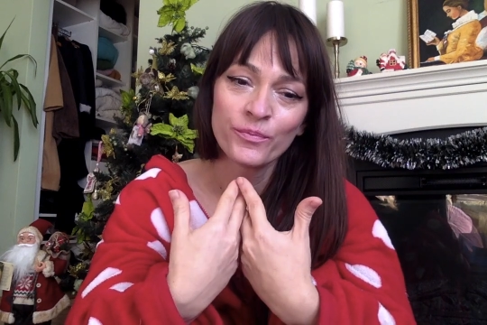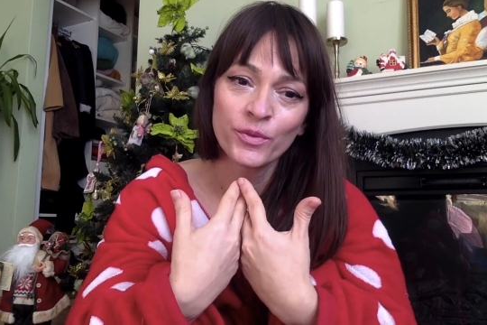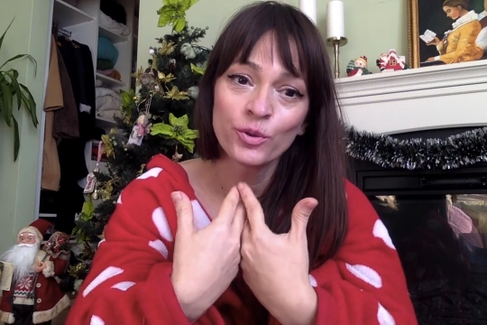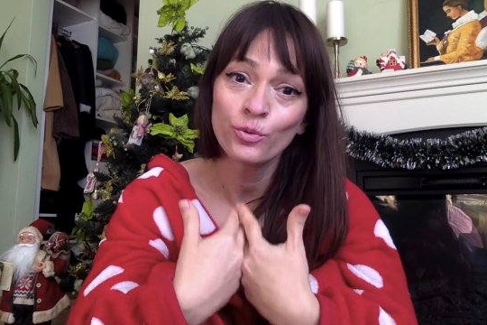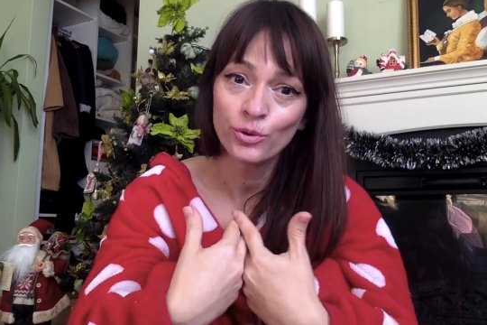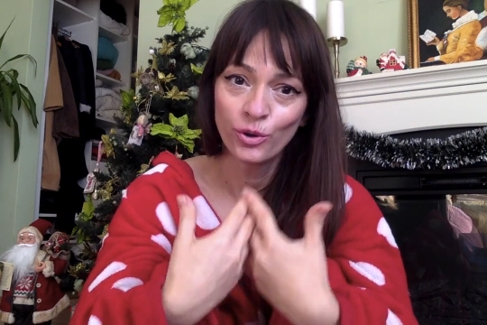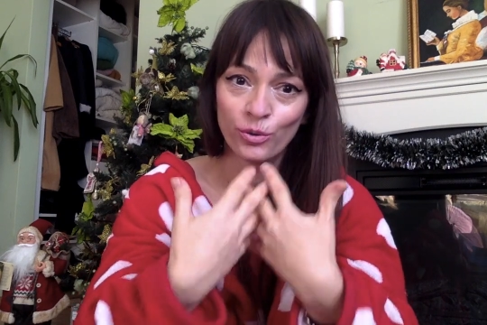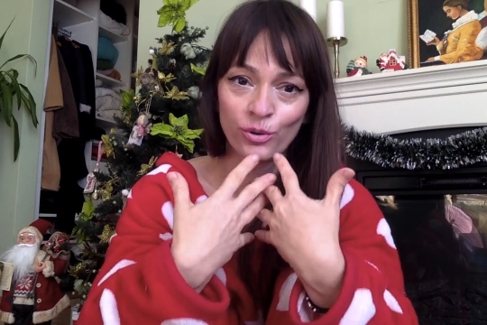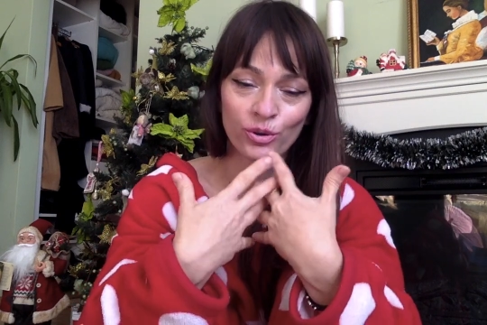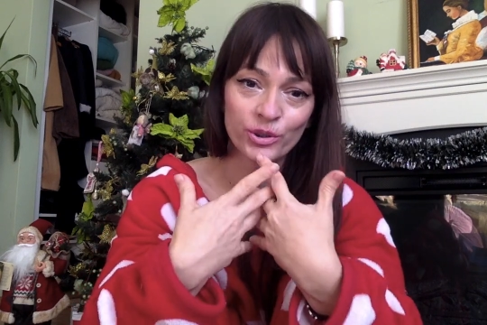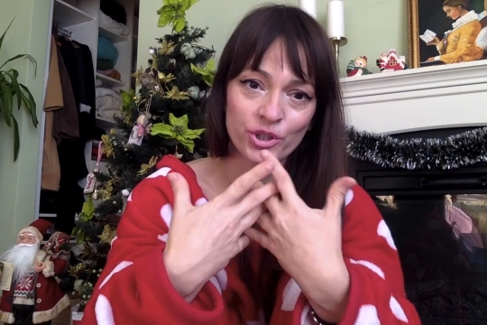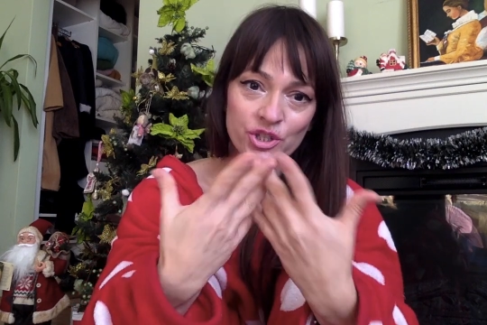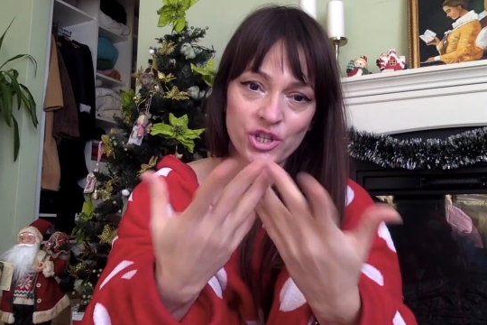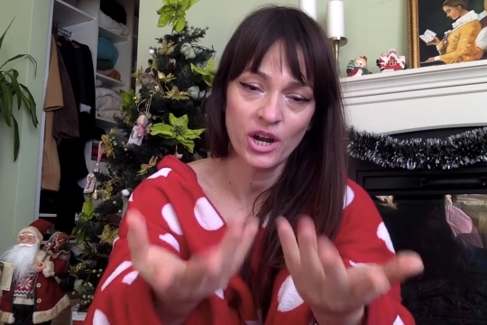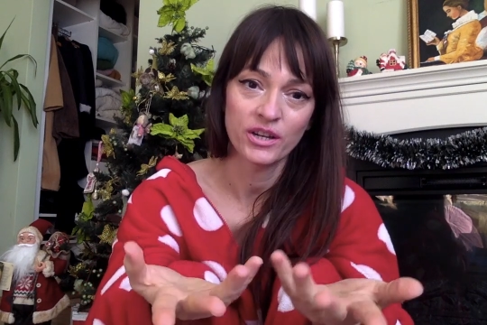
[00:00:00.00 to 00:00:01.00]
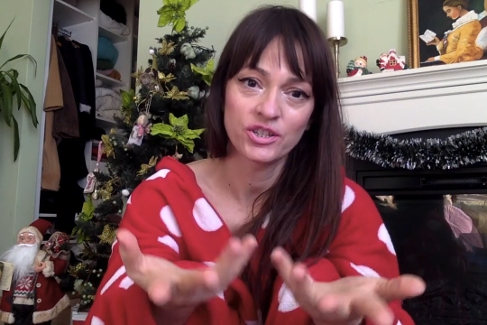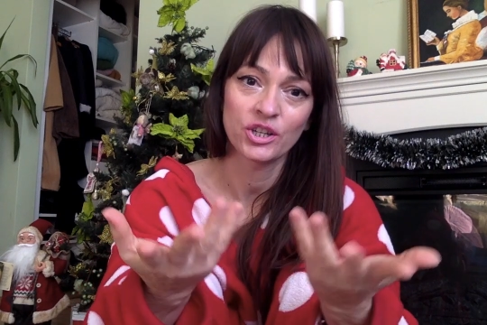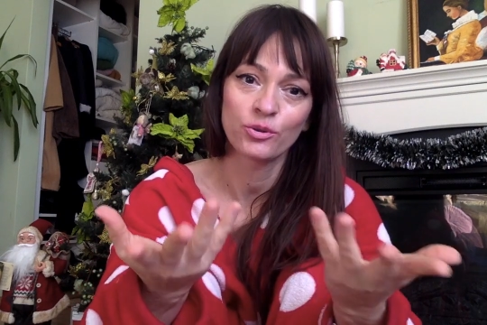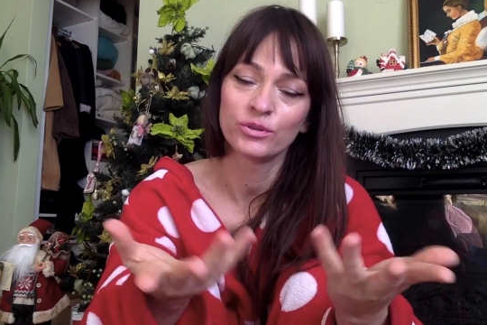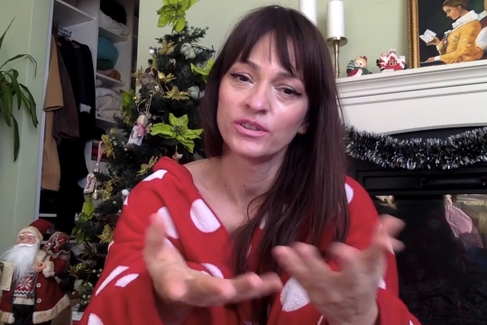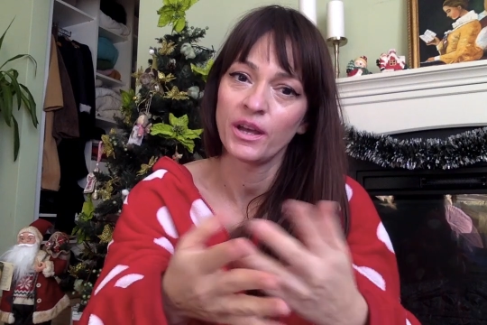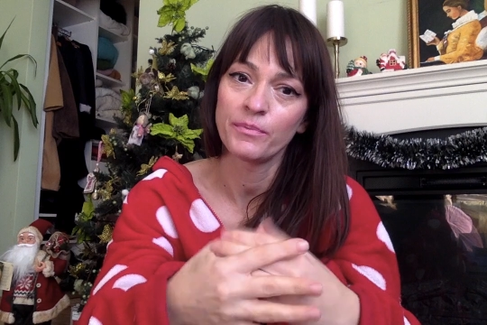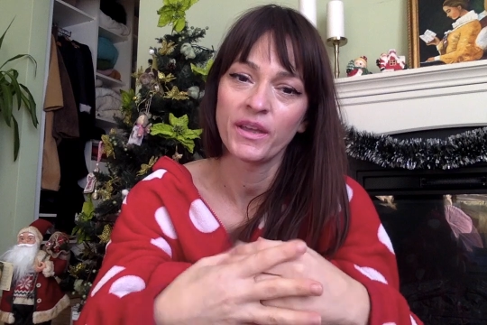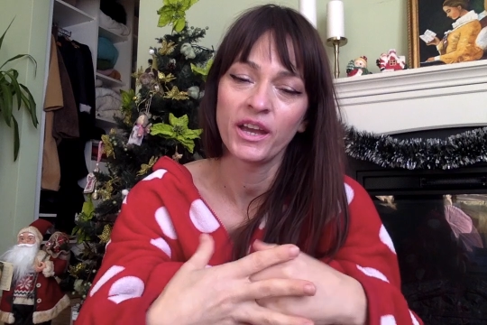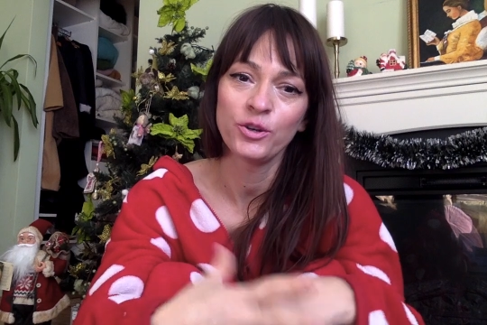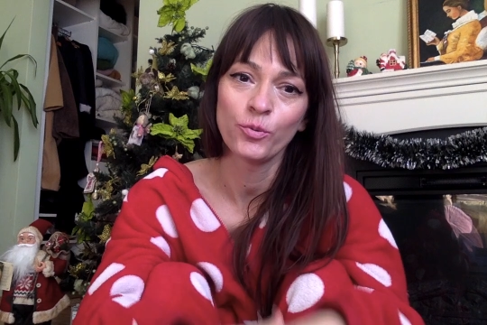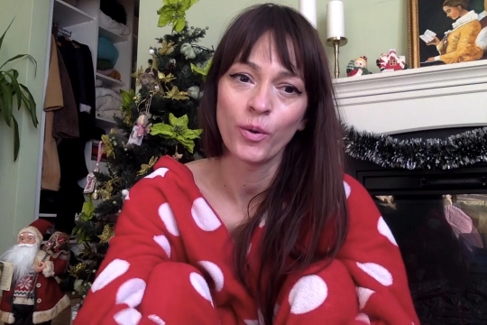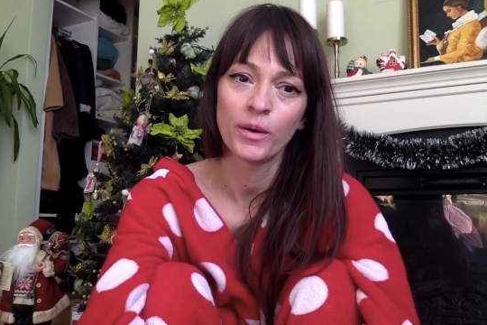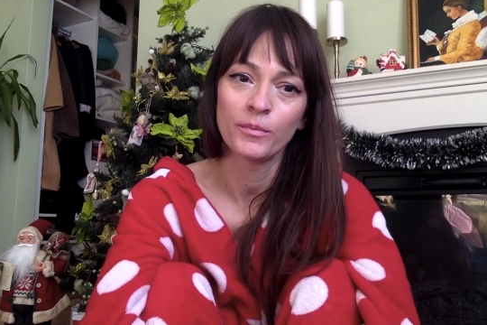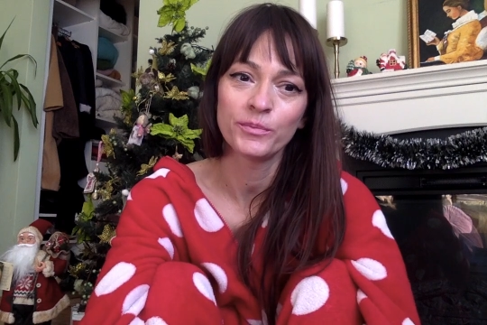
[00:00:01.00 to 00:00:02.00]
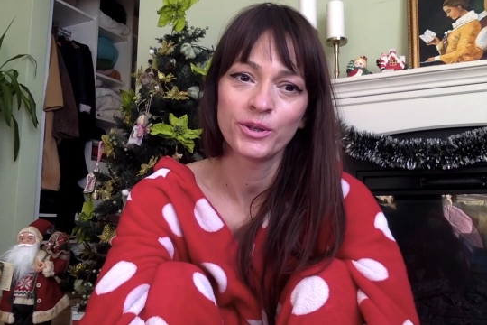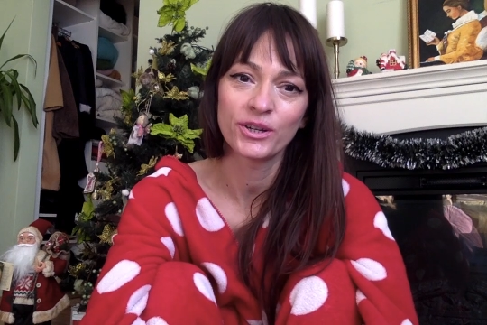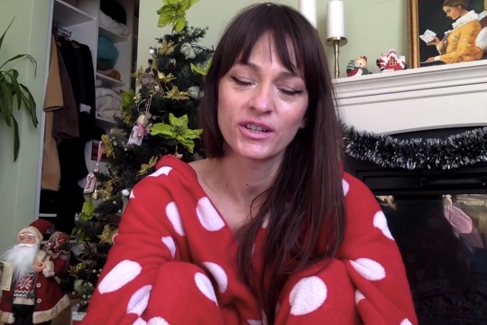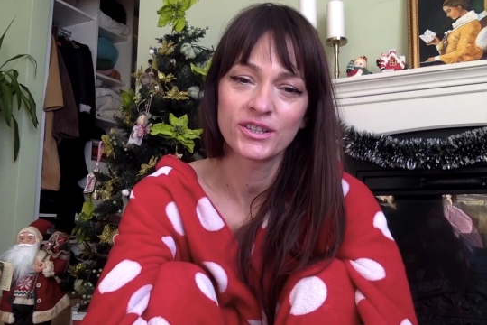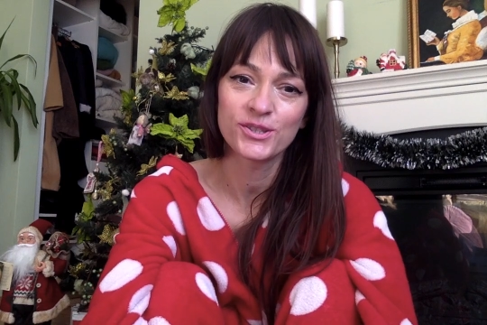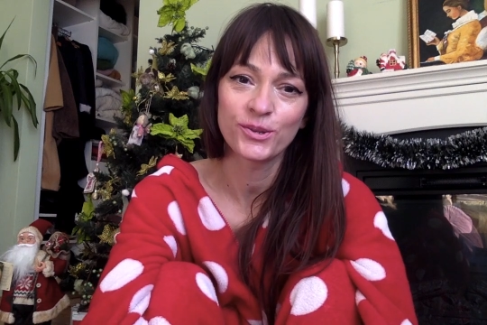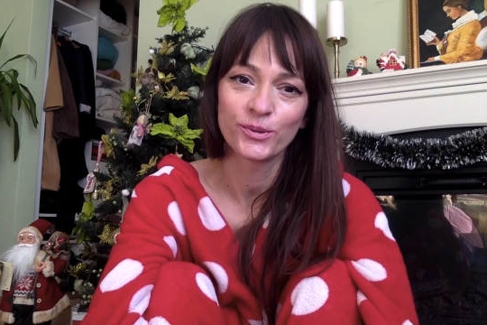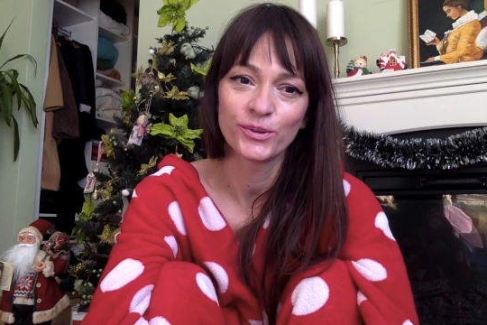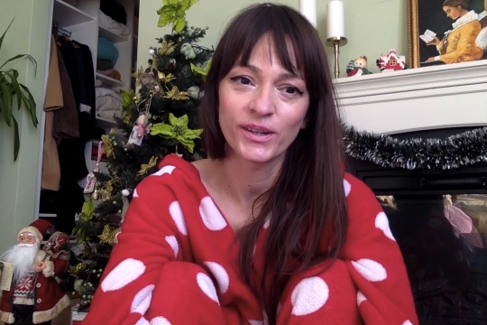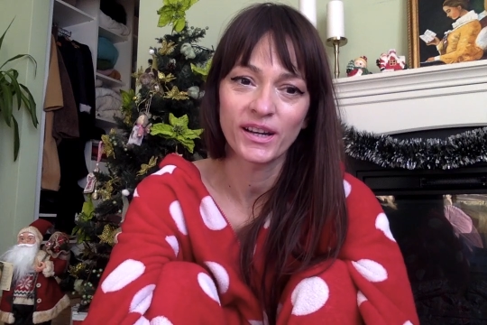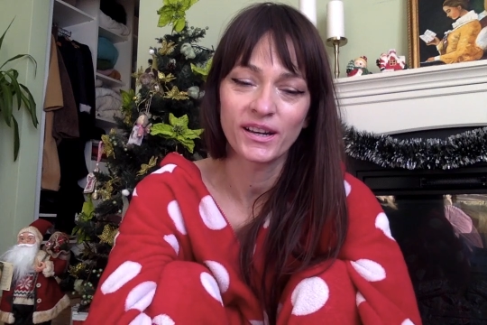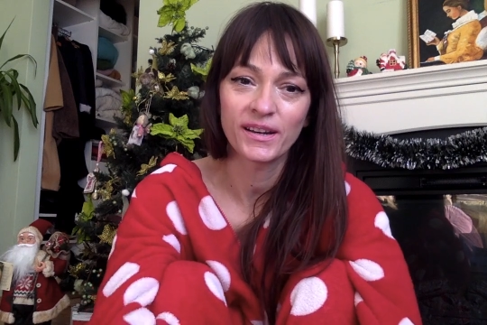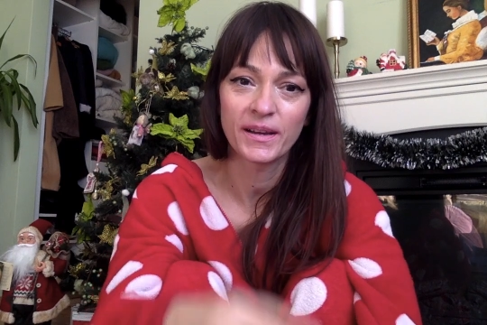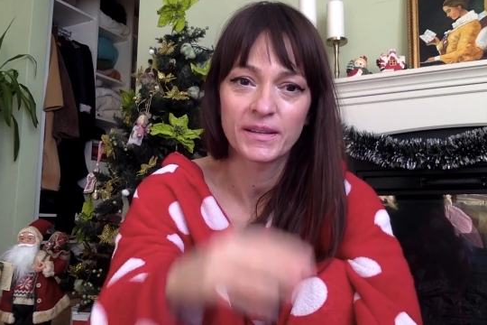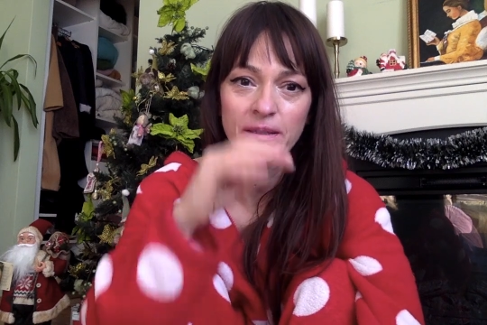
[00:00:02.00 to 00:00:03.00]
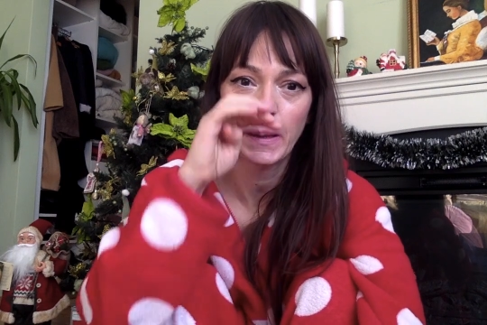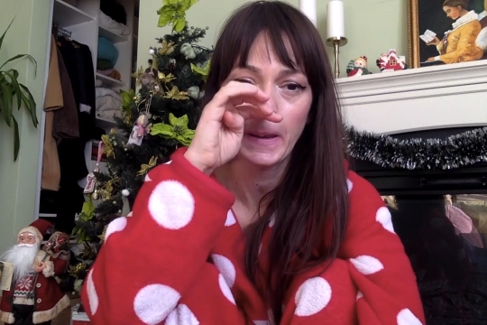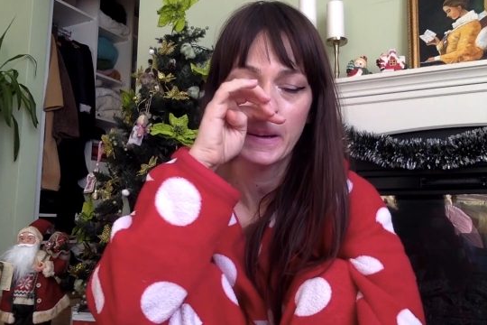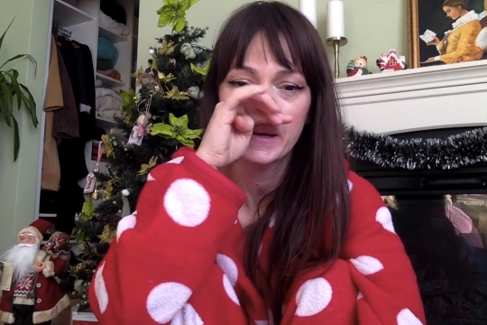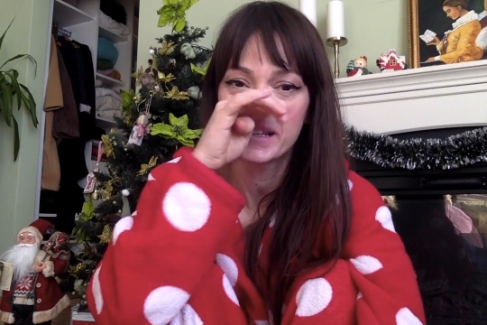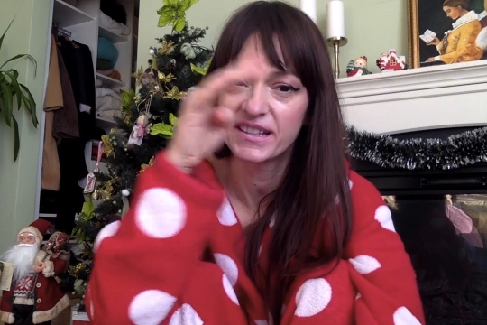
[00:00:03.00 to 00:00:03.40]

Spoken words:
you no longer judge and condemn anyone, because you realize, hey,